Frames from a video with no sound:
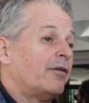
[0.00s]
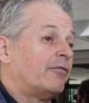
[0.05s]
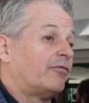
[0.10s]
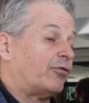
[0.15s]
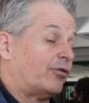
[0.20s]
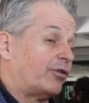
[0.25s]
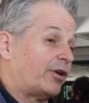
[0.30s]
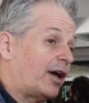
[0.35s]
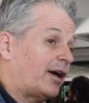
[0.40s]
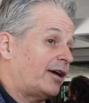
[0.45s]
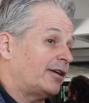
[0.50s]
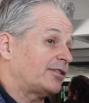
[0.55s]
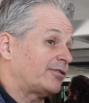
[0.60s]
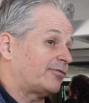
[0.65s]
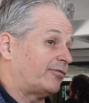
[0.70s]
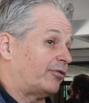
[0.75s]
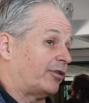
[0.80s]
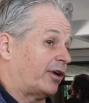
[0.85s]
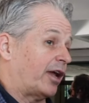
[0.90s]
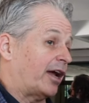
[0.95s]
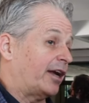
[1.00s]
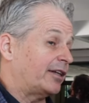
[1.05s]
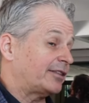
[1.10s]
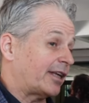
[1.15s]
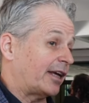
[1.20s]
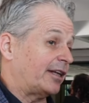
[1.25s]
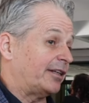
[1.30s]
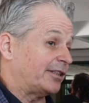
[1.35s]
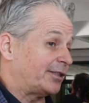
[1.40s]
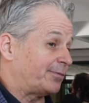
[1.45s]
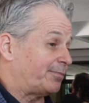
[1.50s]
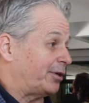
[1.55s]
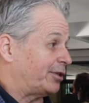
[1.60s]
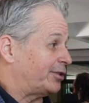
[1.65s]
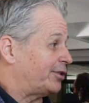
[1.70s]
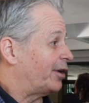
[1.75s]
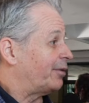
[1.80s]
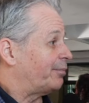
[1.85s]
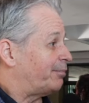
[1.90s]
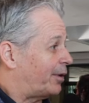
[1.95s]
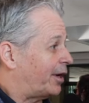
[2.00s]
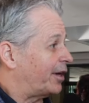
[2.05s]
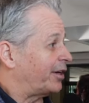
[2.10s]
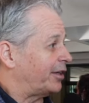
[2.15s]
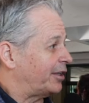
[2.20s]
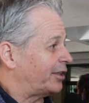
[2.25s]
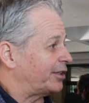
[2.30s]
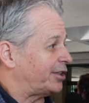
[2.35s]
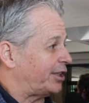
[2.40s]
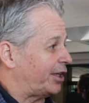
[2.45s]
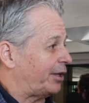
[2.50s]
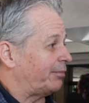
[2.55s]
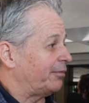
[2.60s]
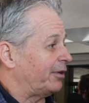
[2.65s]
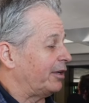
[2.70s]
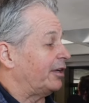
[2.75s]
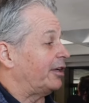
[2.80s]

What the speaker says: For us, a special partnership